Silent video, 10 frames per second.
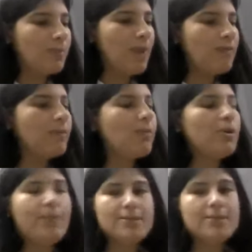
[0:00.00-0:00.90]

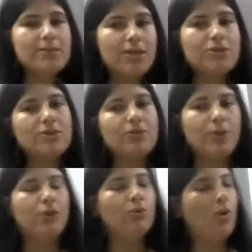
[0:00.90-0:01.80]
PowerPoint presentation
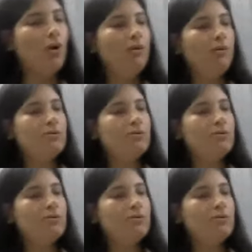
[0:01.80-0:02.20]
with you all.